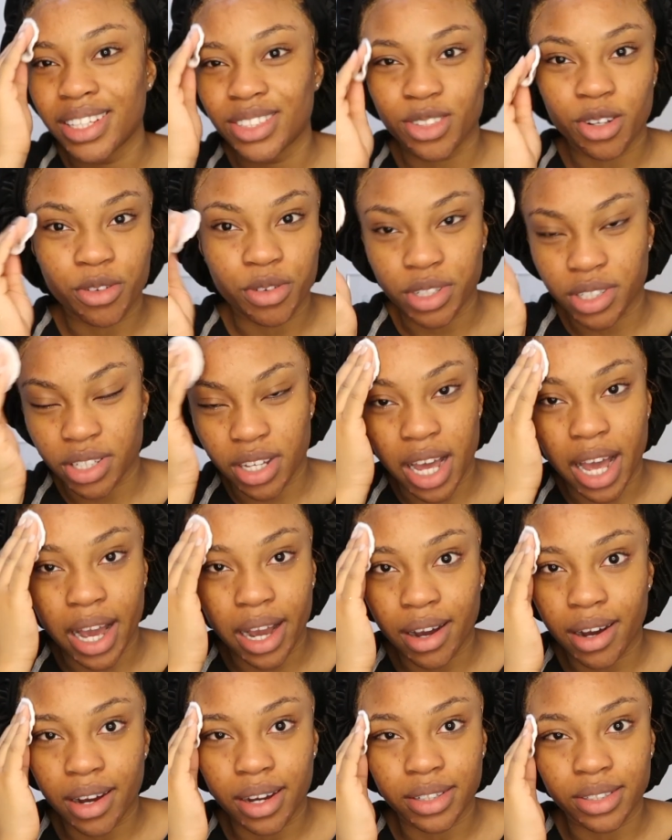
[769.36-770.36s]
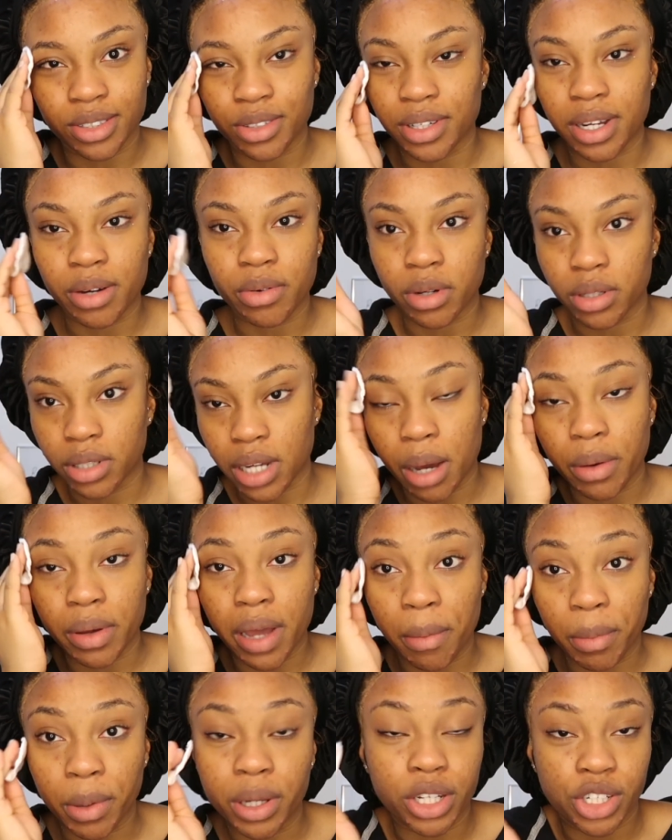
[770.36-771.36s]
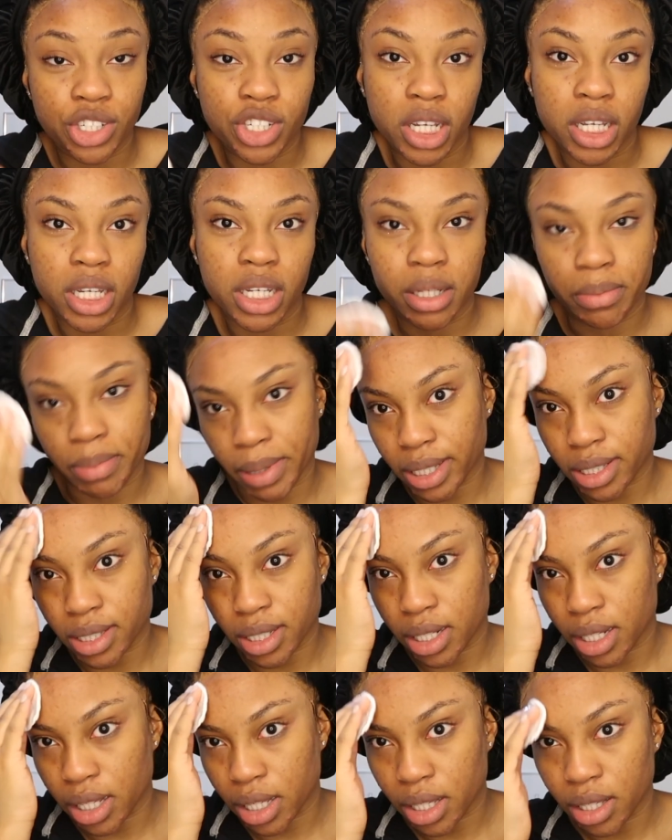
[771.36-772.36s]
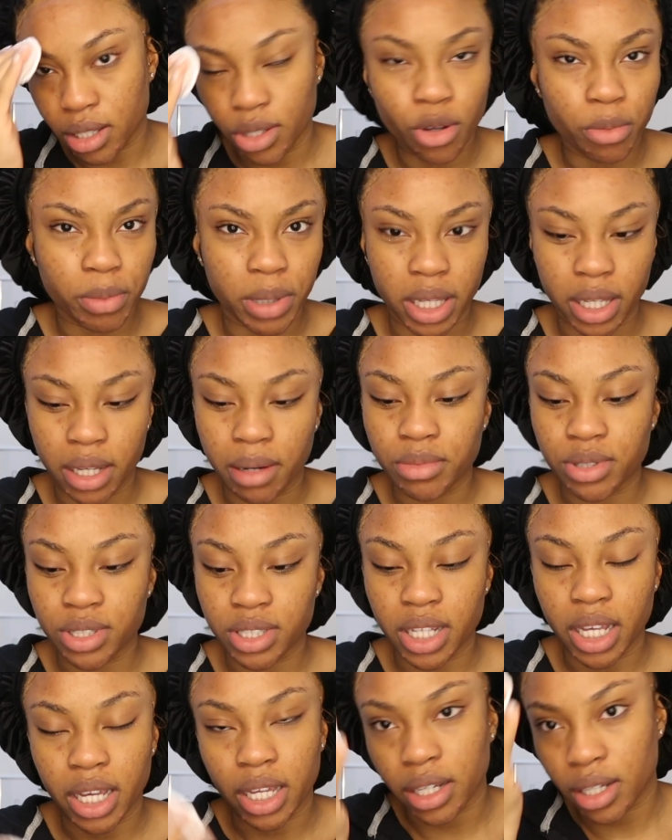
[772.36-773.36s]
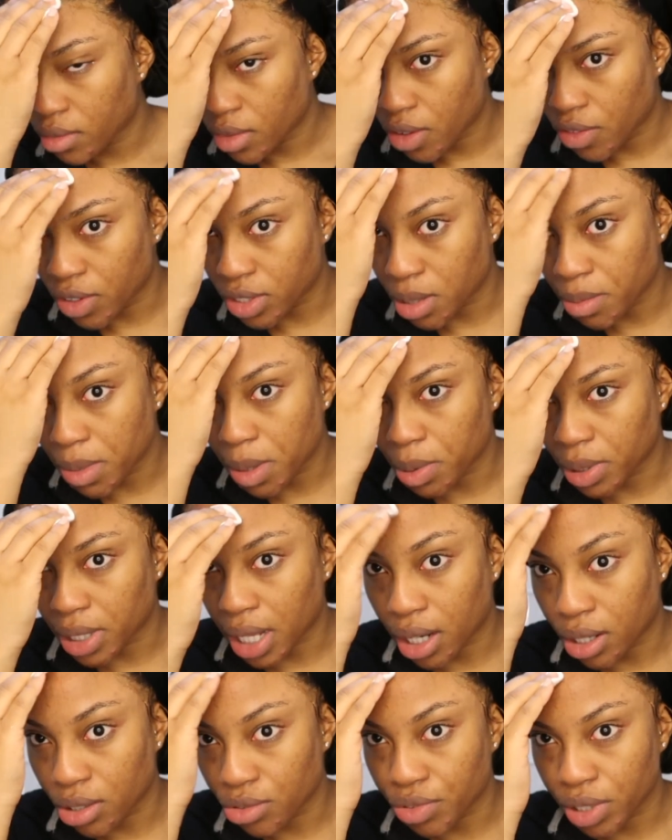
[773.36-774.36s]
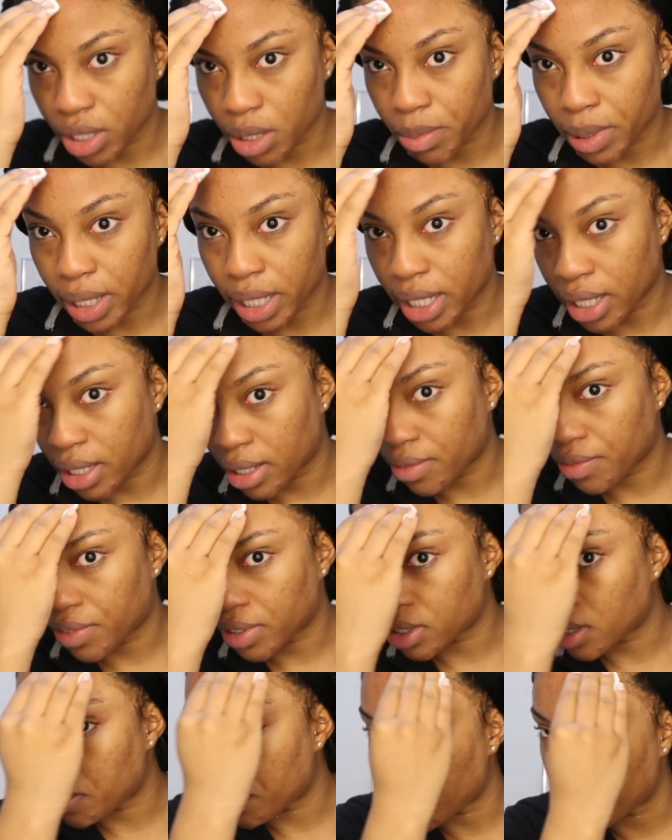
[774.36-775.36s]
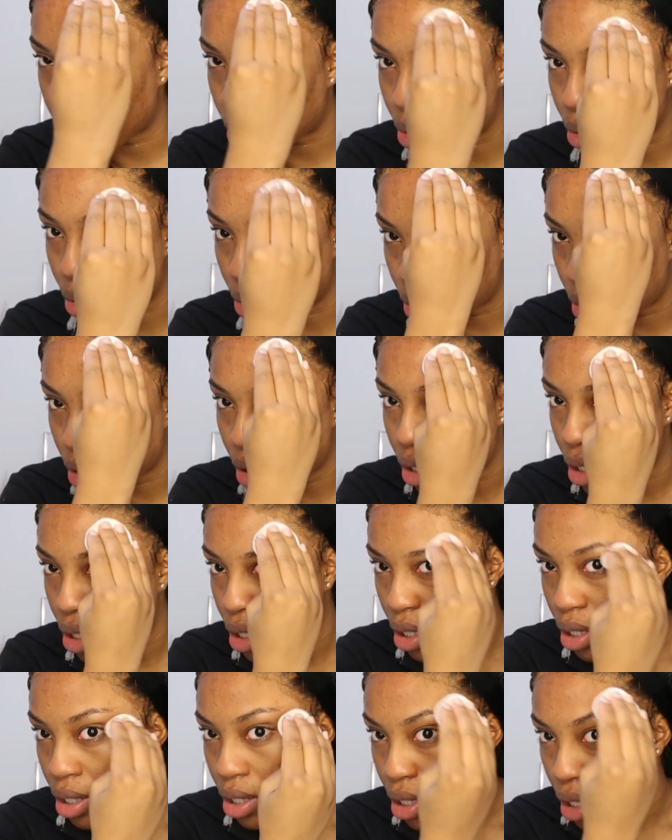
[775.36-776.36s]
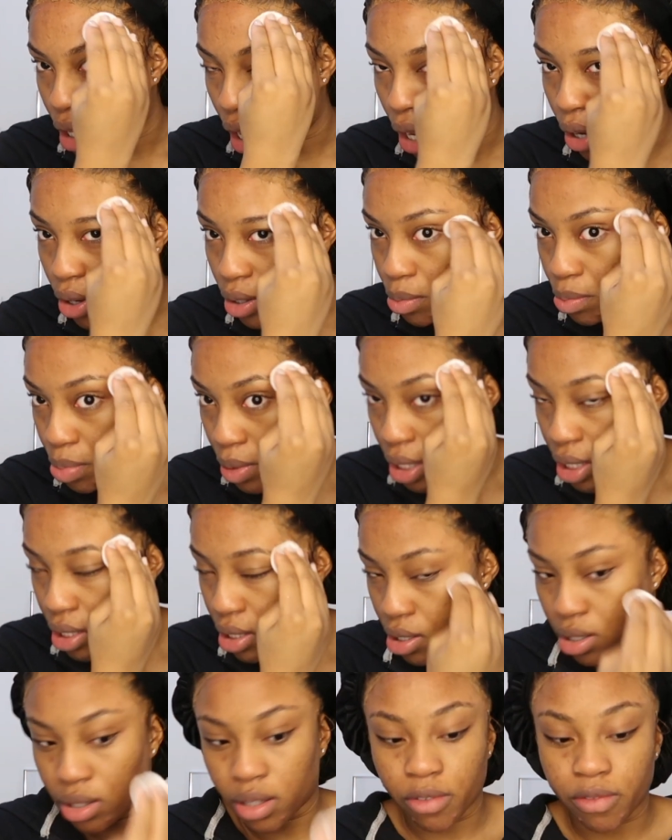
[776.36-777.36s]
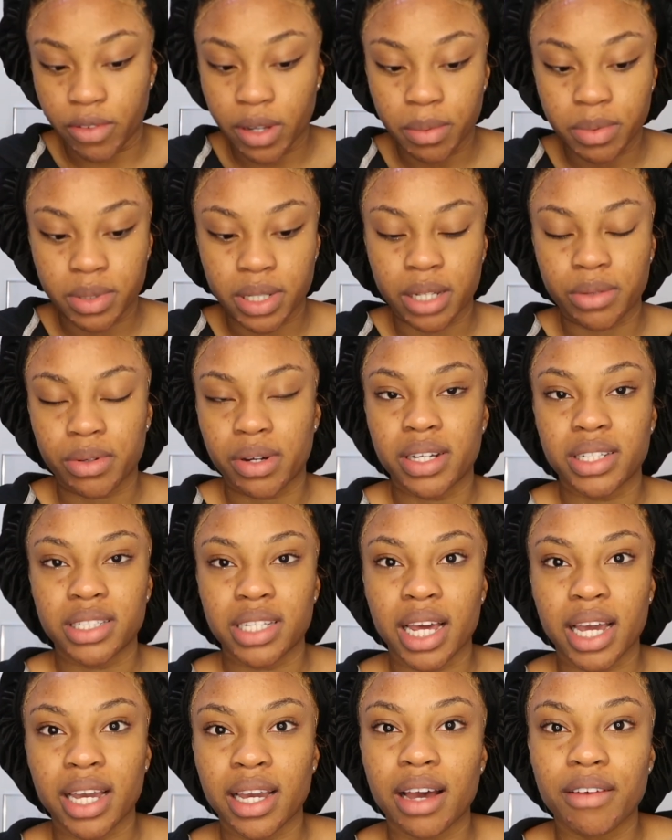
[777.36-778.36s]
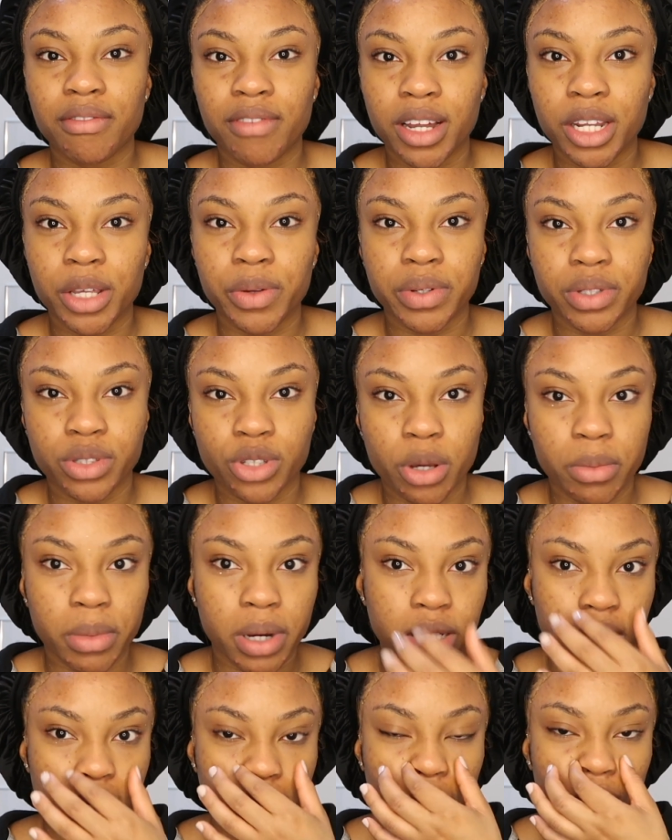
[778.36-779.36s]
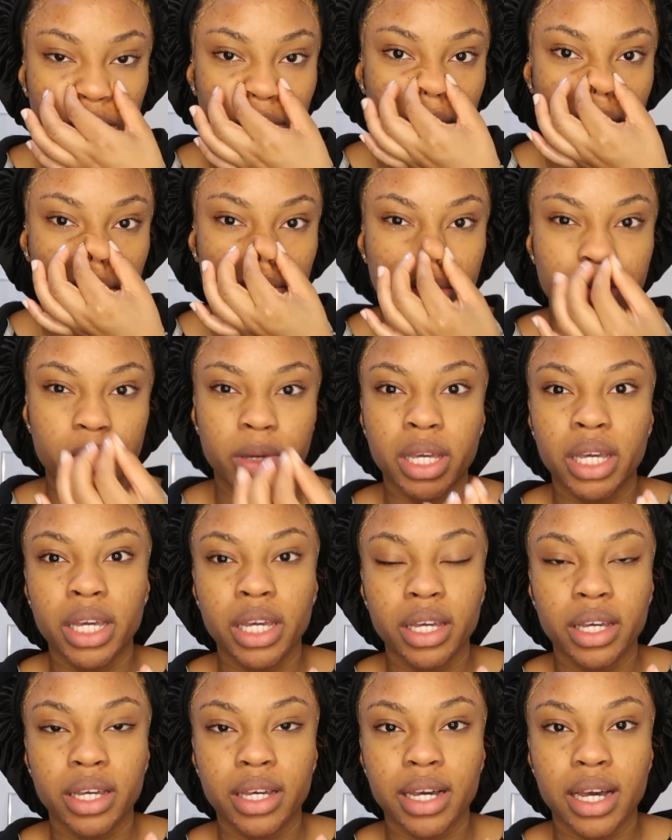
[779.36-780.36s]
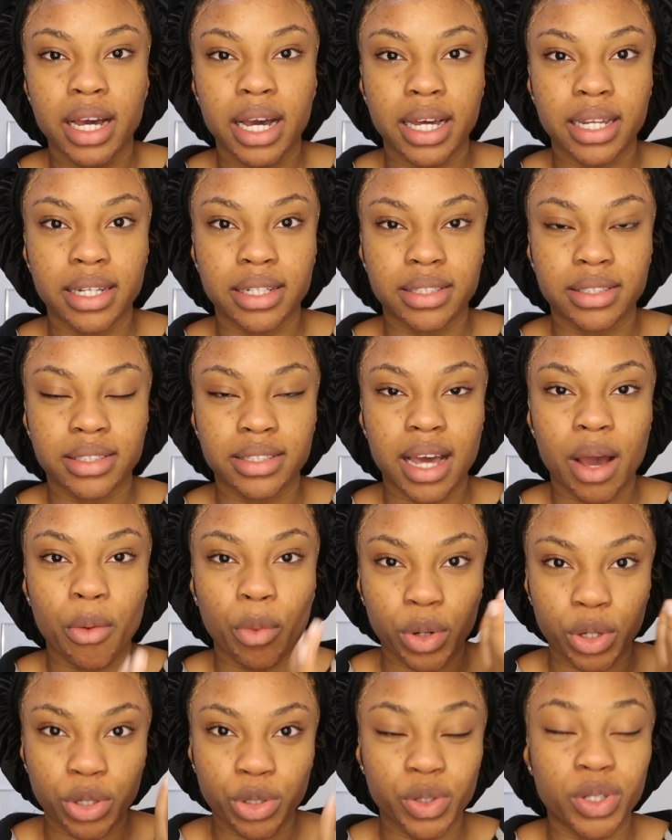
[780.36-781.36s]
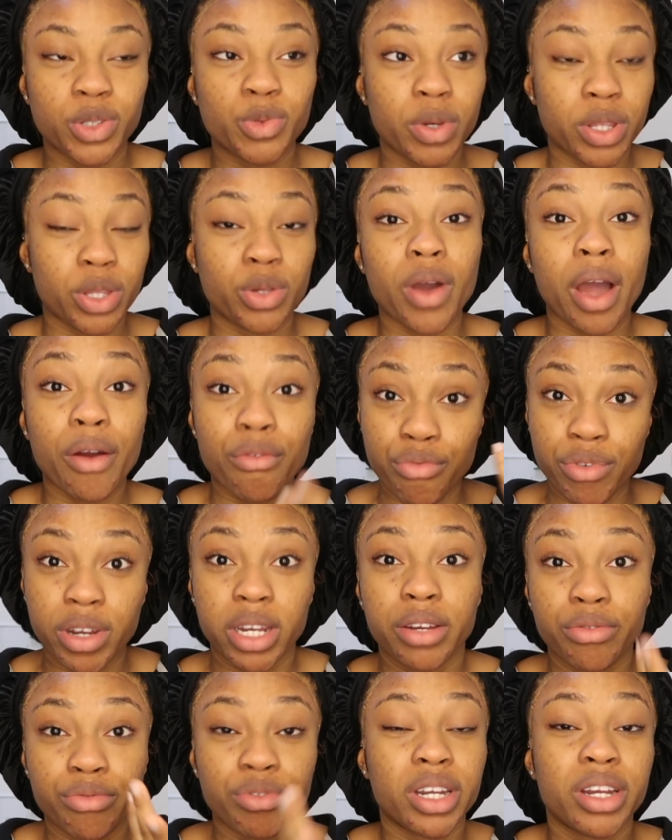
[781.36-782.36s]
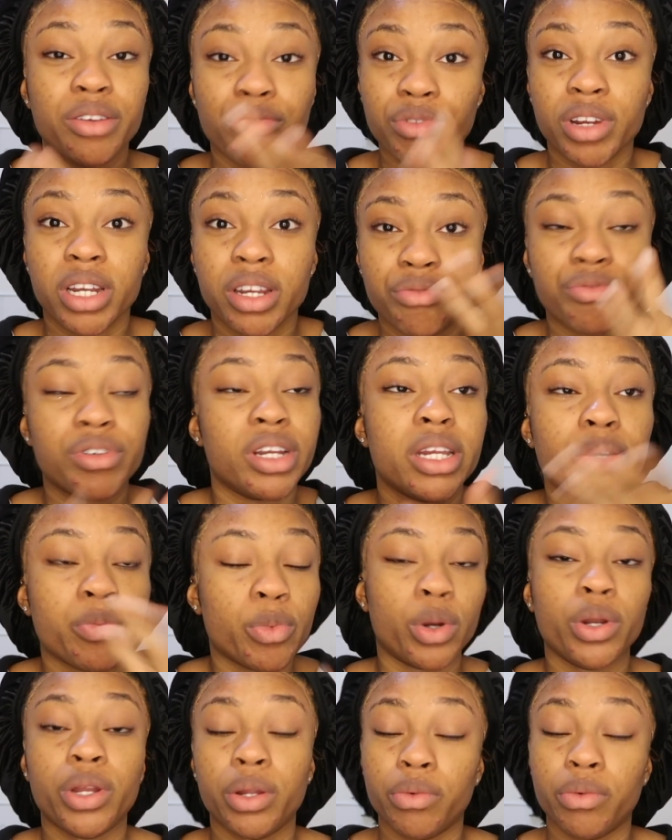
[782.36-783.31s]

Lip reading: sorry sir, I can't do that one. I'm gonna cheat, basically. Not me, I'm just saying. For some people that could really be it, and then for some people it could be the flip side, where it's like, I value it so much and you're the one for me, and I want to do this with you. I really want